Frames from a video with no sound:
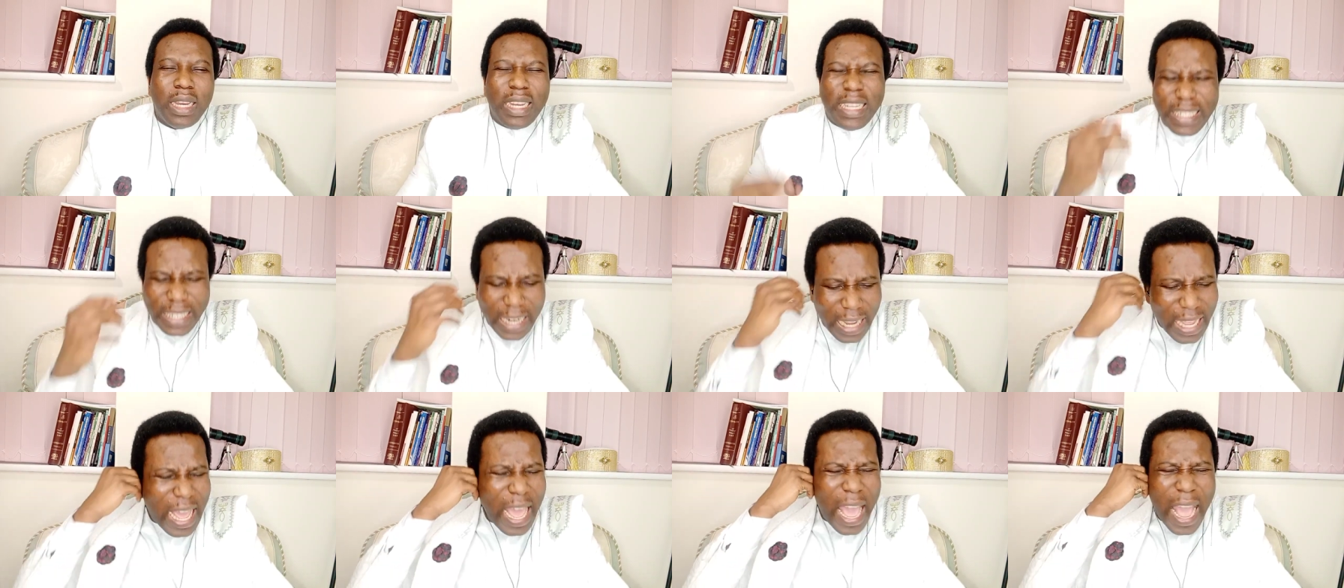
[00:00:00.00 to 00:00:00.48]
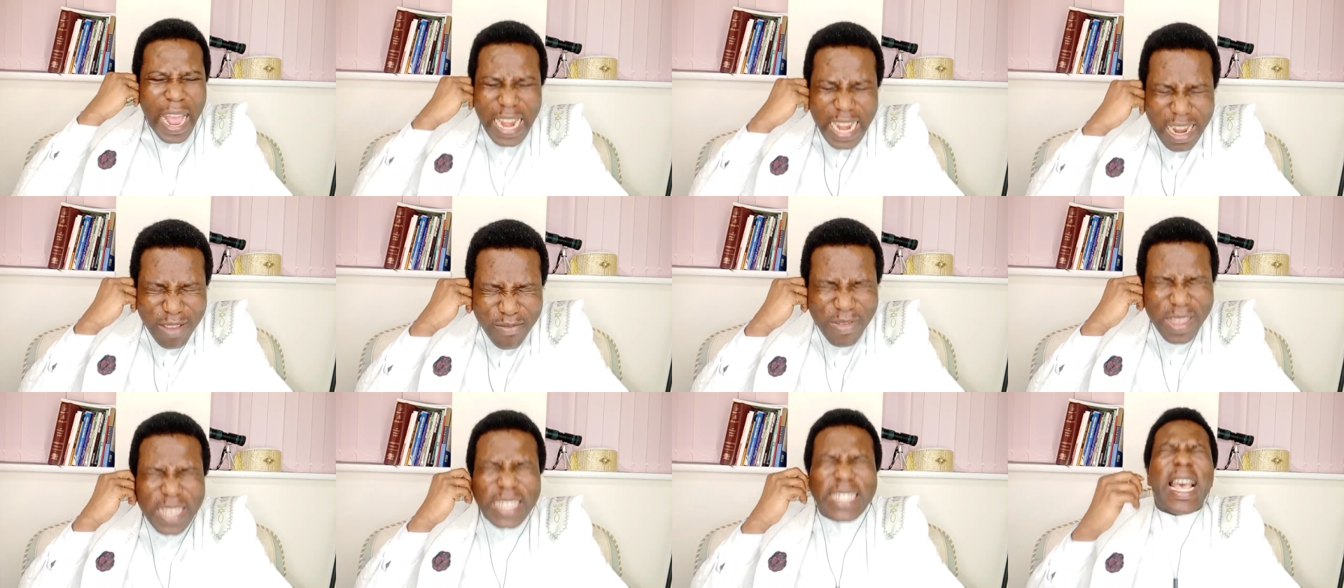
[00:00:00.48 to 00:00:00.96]
The
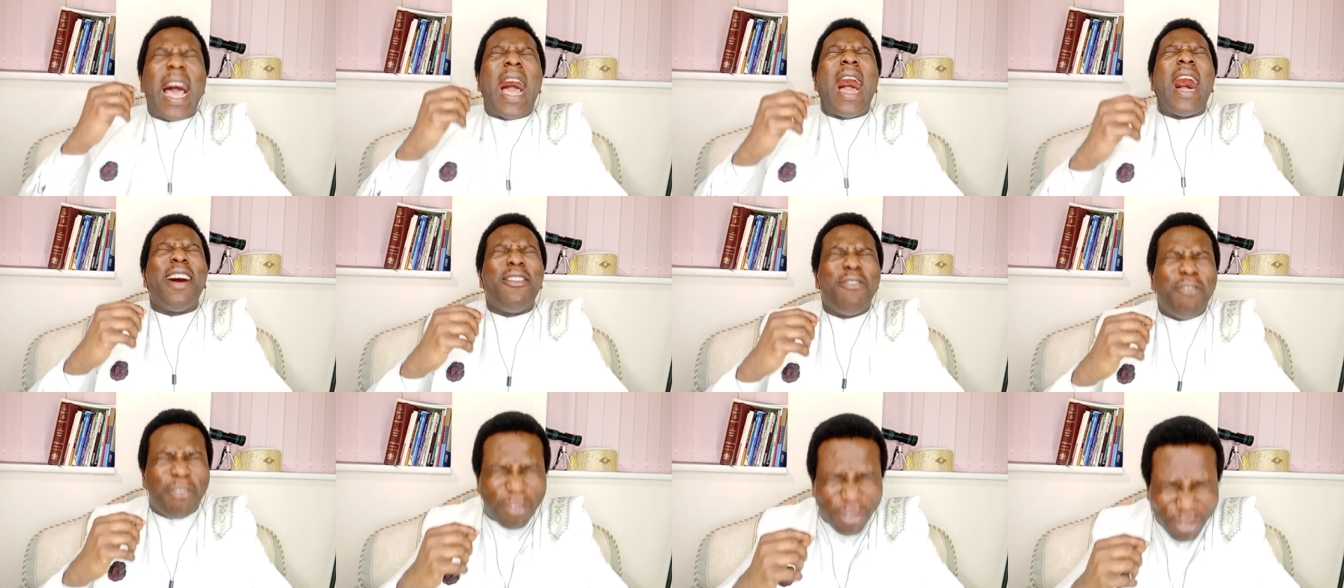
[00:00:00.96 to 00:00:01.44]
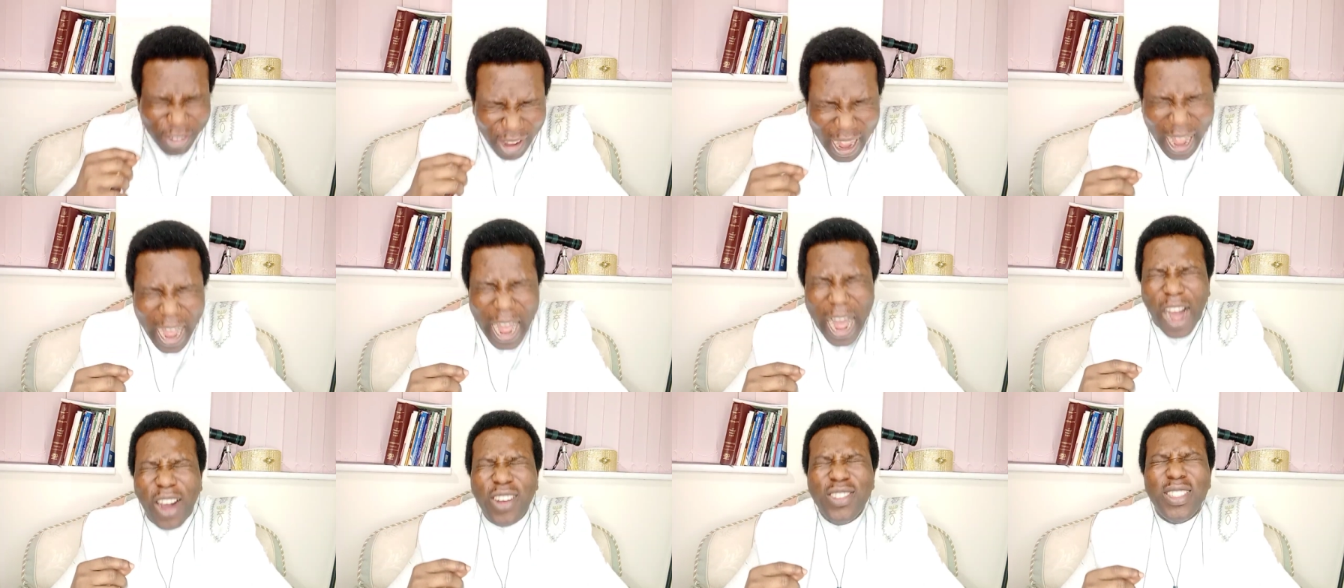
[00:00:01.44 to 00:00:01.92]
enemies are
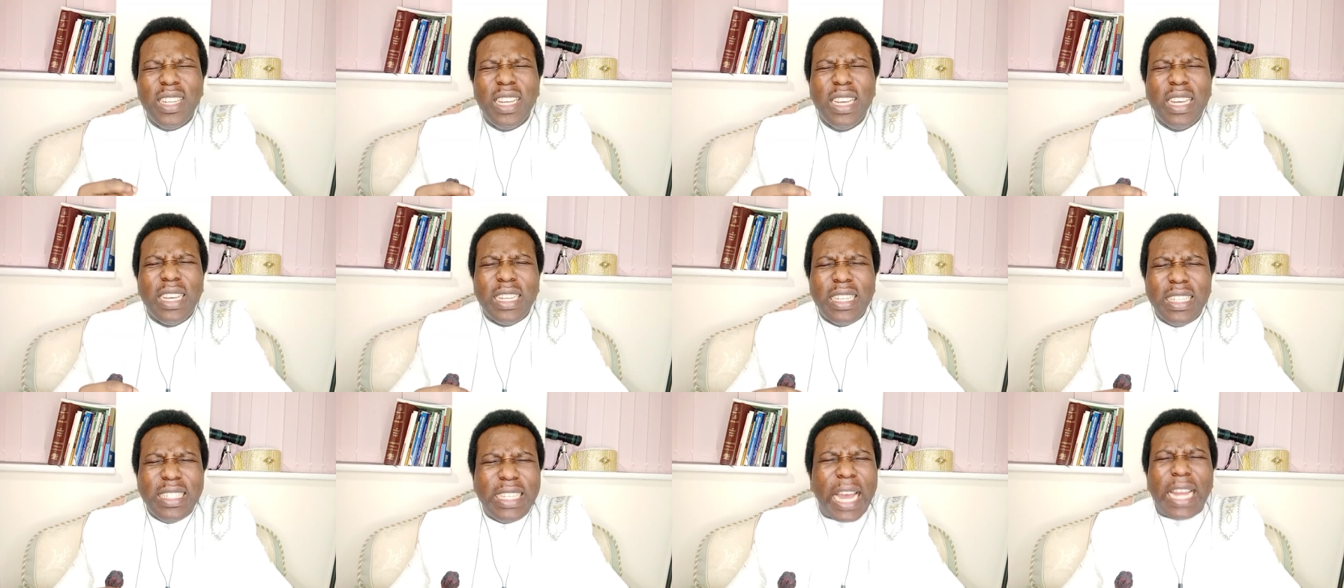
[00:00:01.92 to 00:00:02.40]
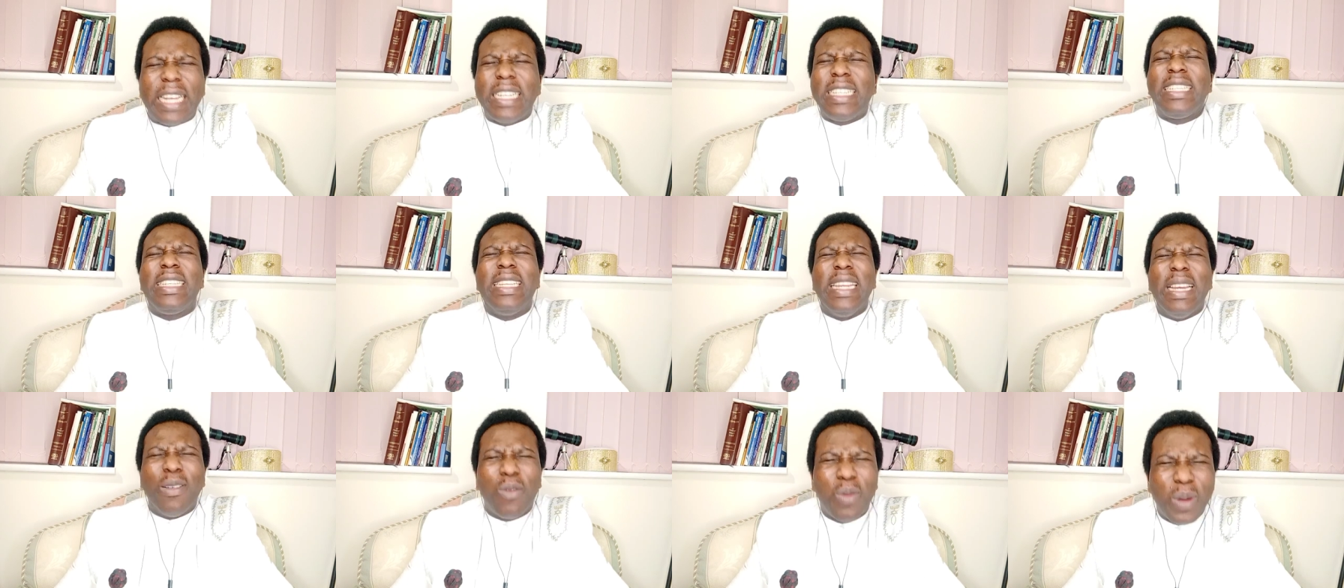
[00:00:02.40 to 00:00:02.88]
vowed that
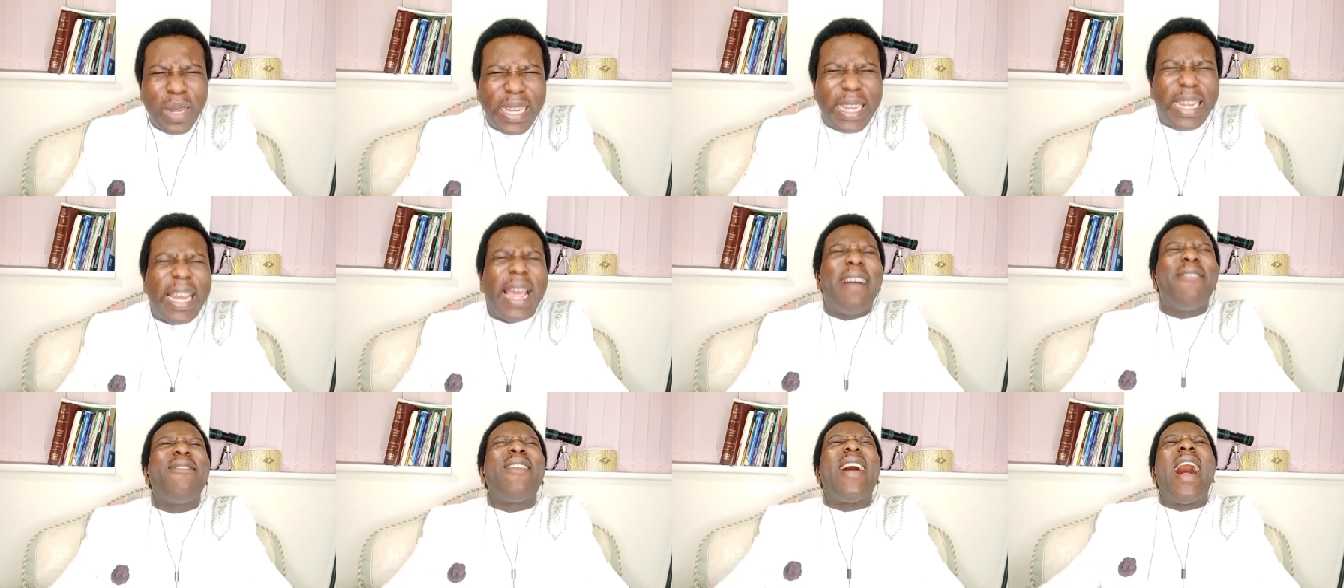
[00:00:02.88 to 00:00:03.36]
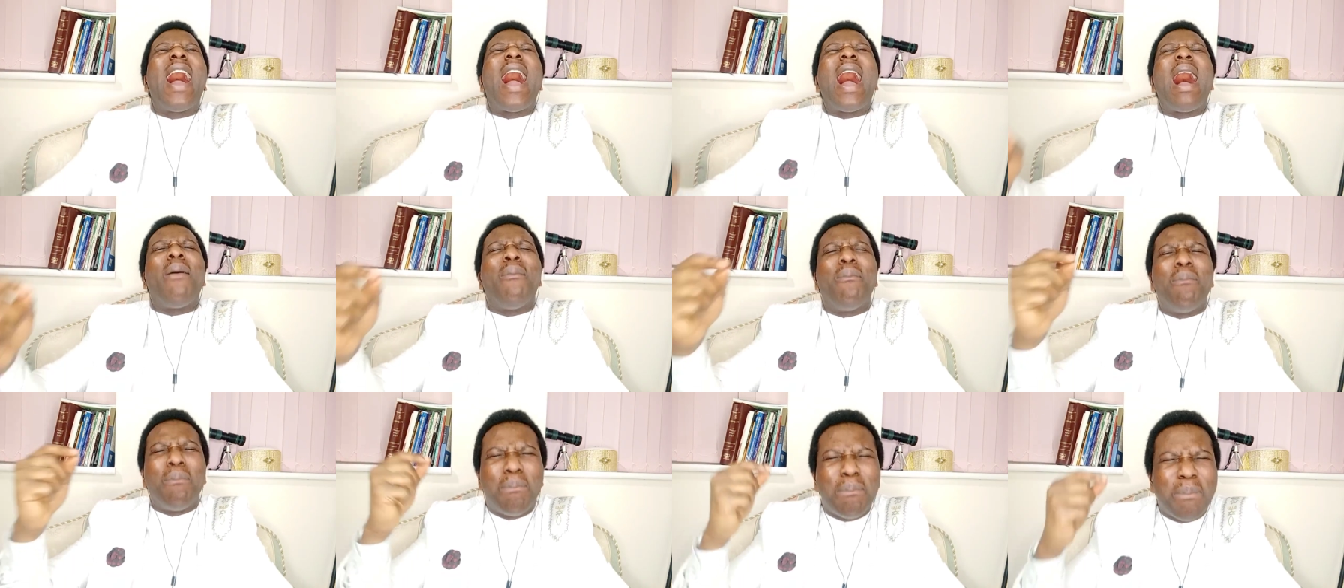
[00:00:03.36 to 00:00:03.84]
they will never
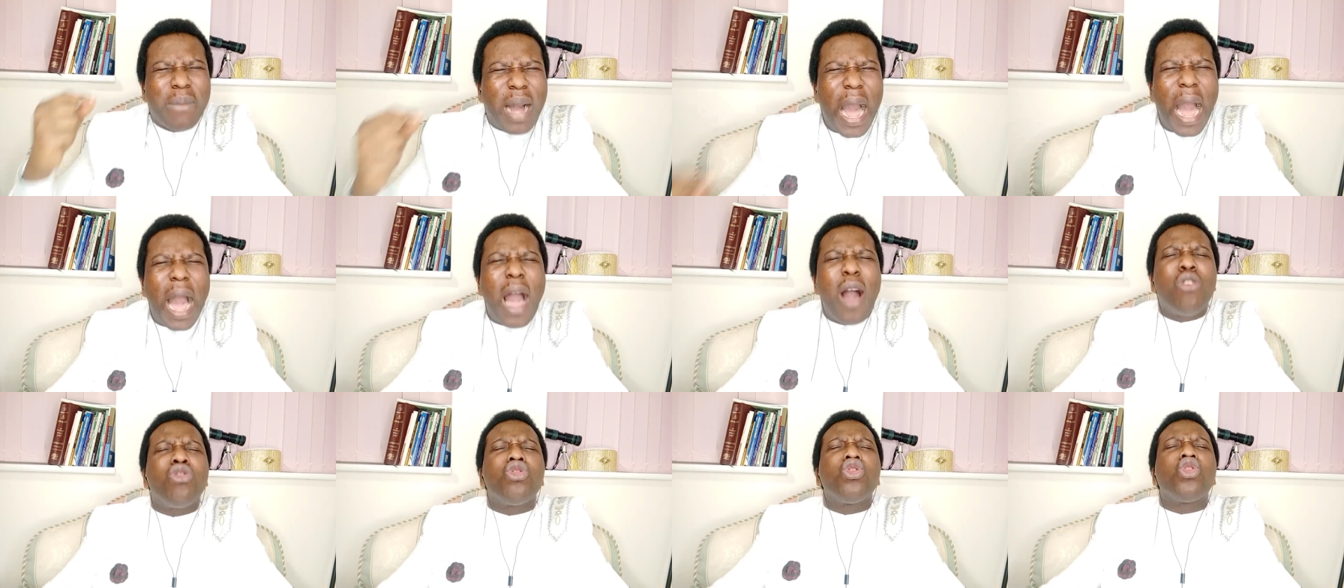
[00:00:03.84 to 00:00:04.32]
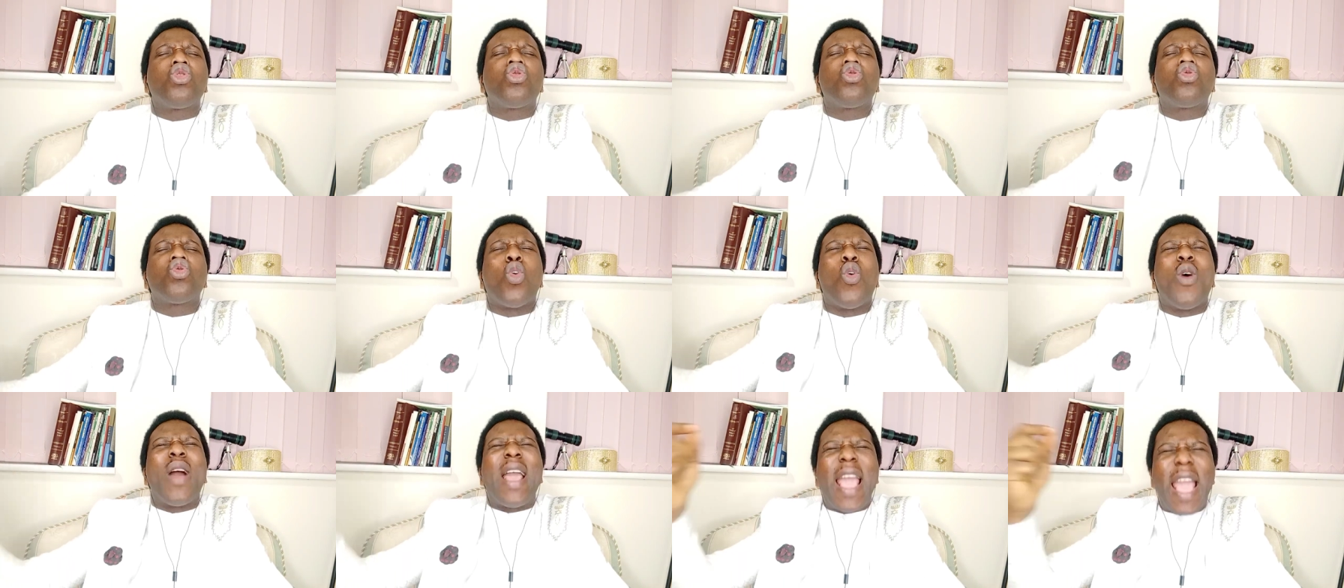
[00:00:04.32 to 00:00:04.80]
amount
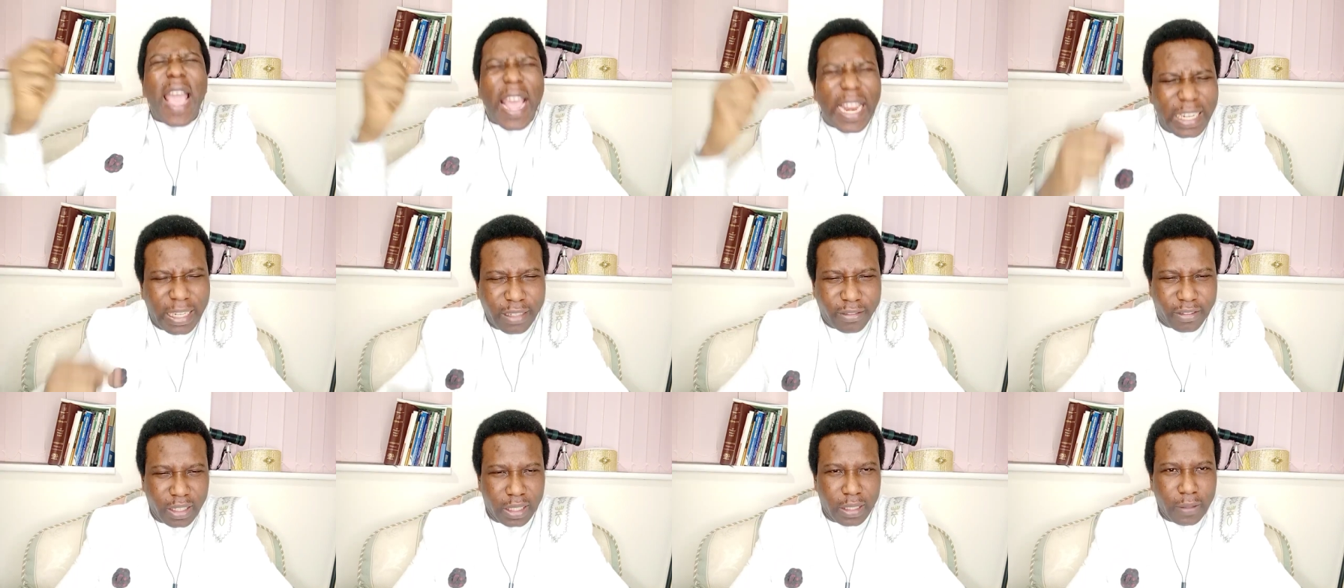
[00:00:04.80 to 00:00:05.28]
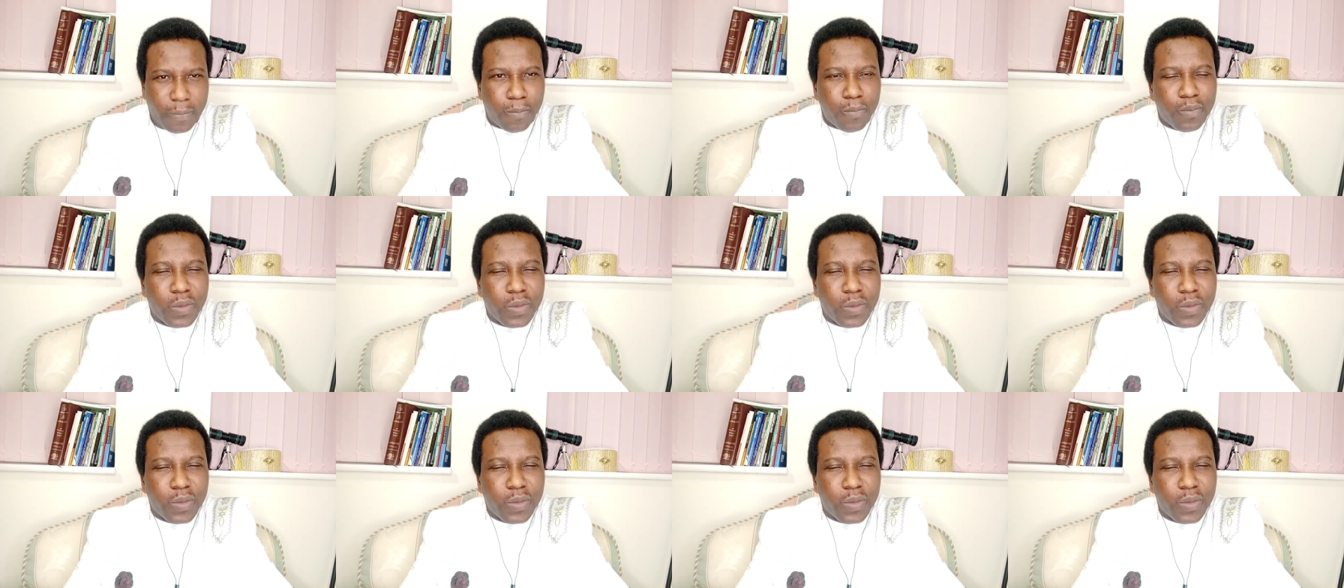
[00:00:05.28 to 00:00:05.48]
to anything.